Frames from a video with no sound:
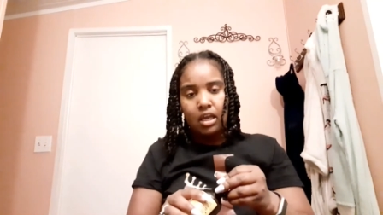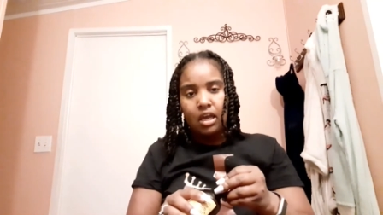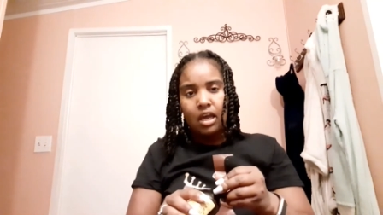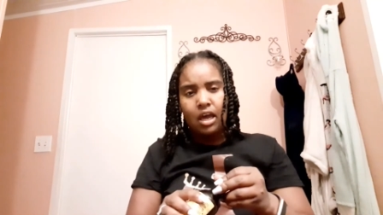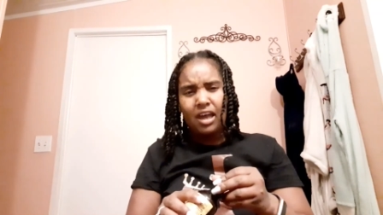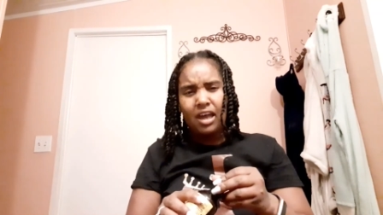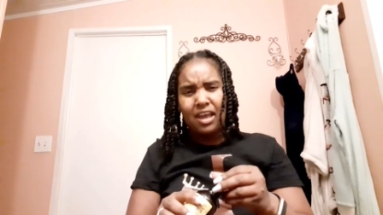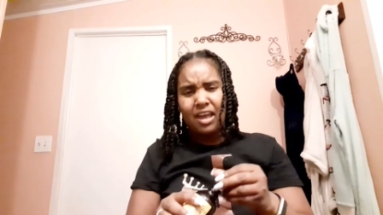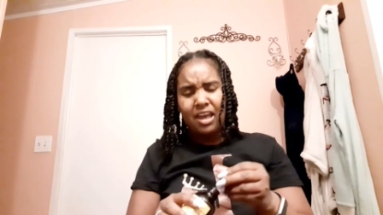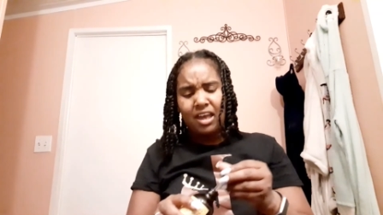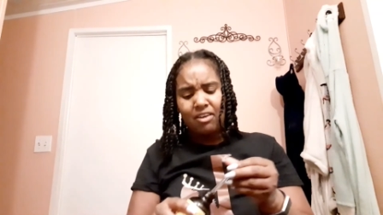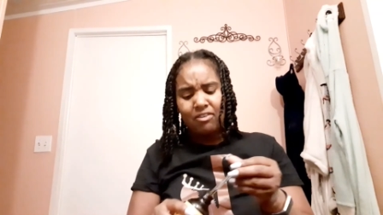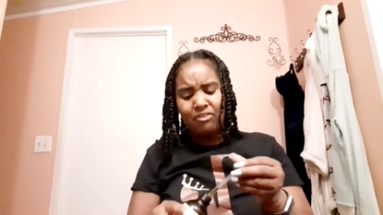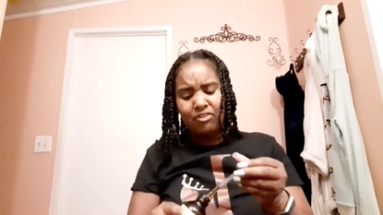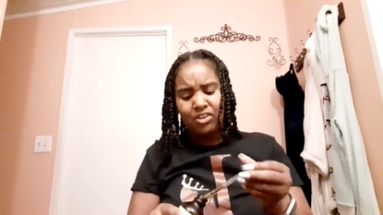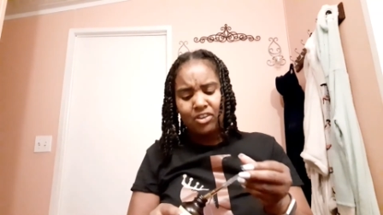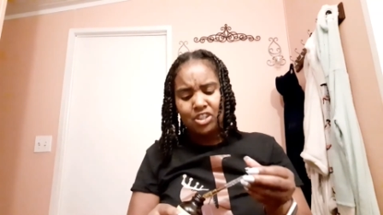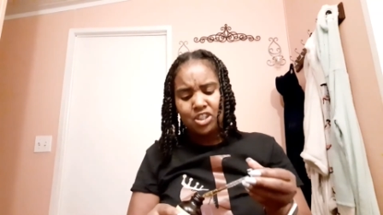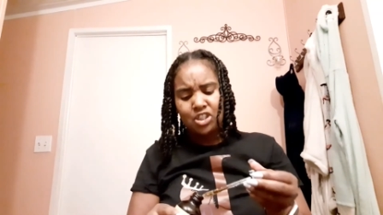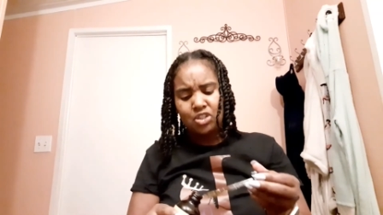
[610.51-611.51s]
I have
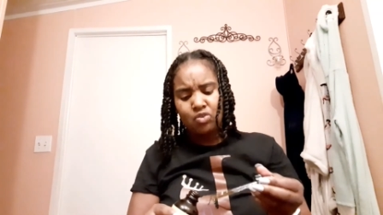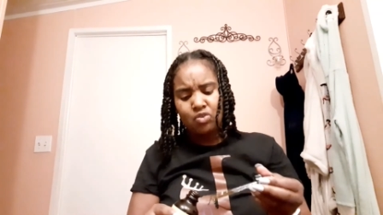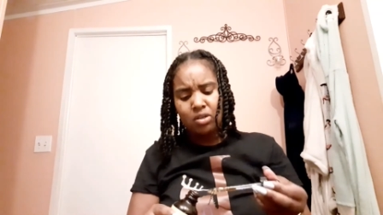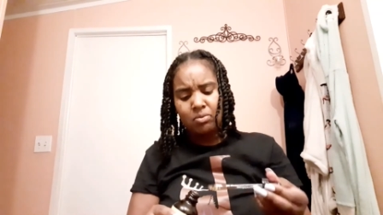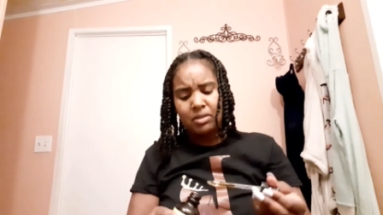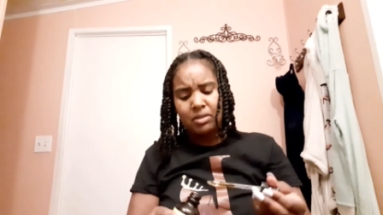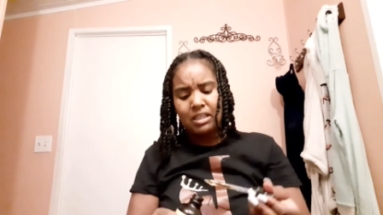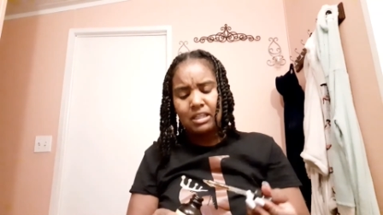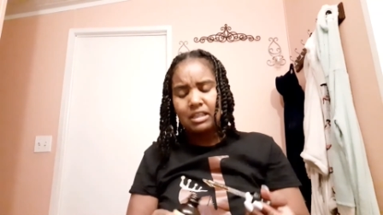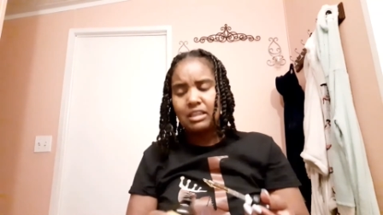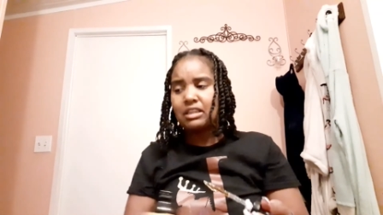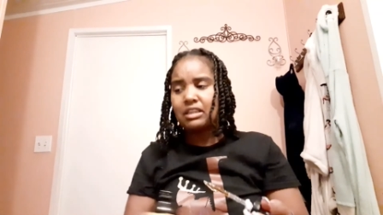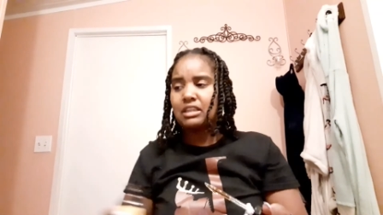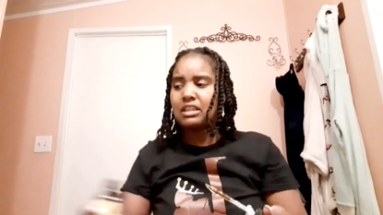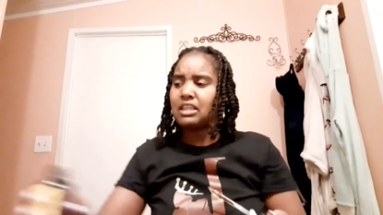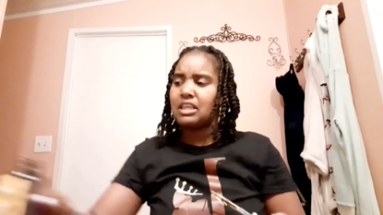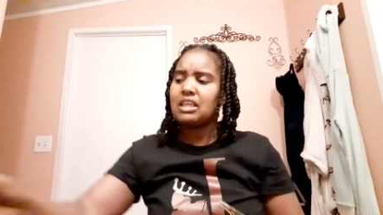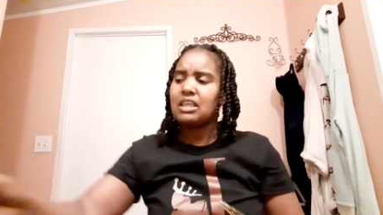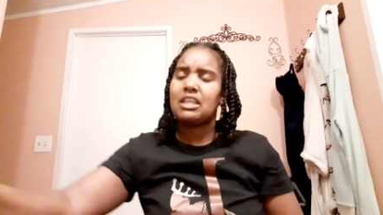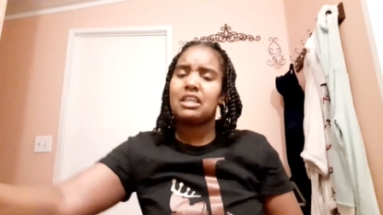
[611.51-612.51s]
extremely
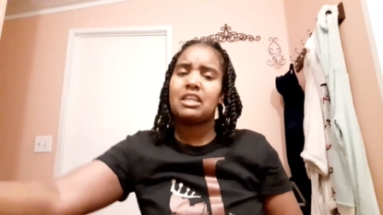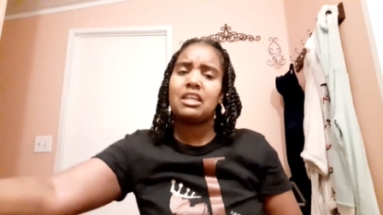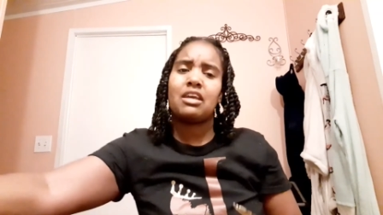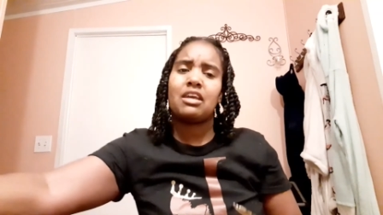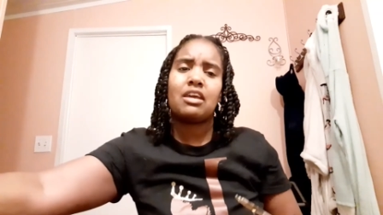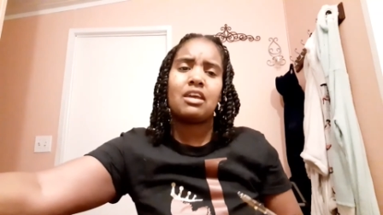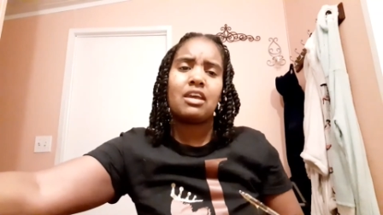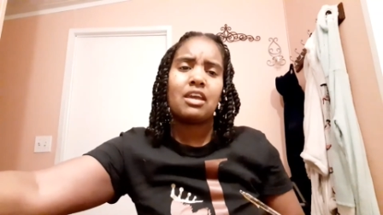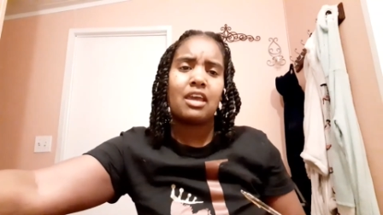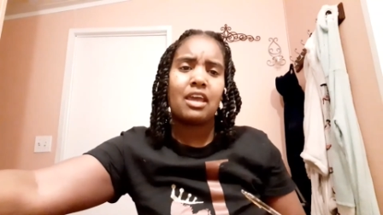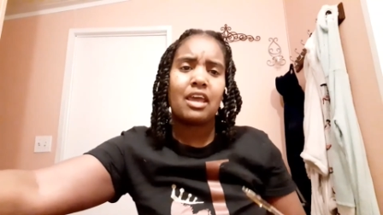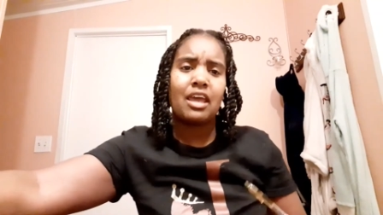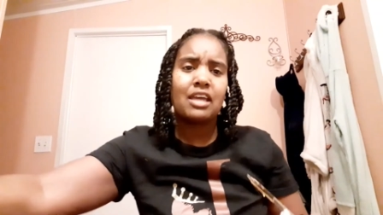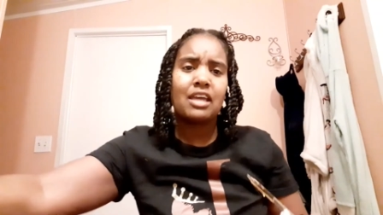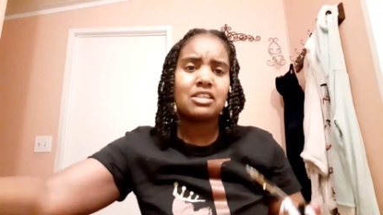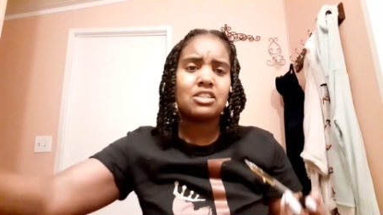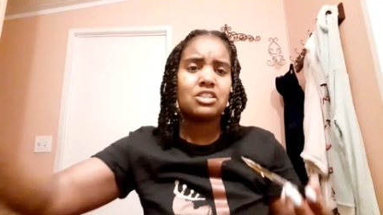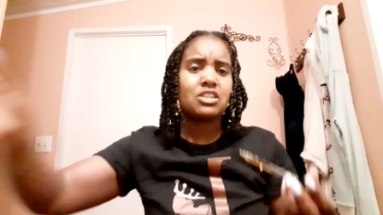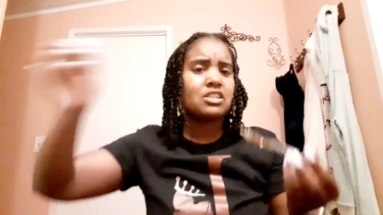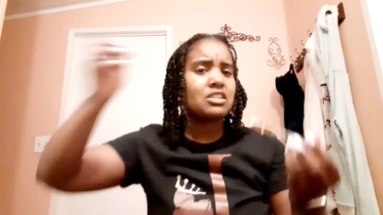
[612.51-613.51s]
thin
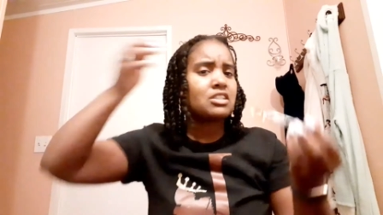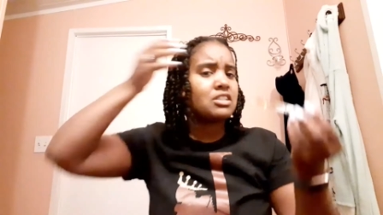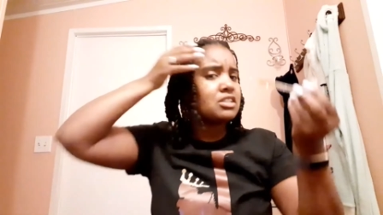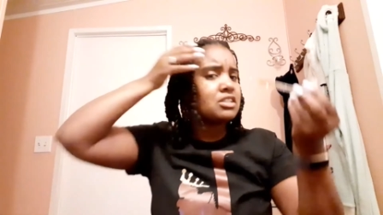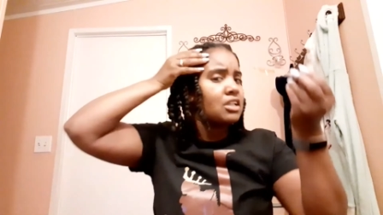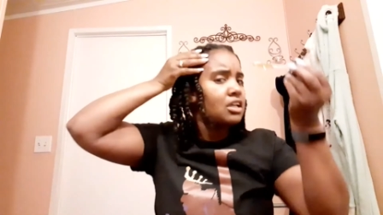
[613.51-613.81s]
edges.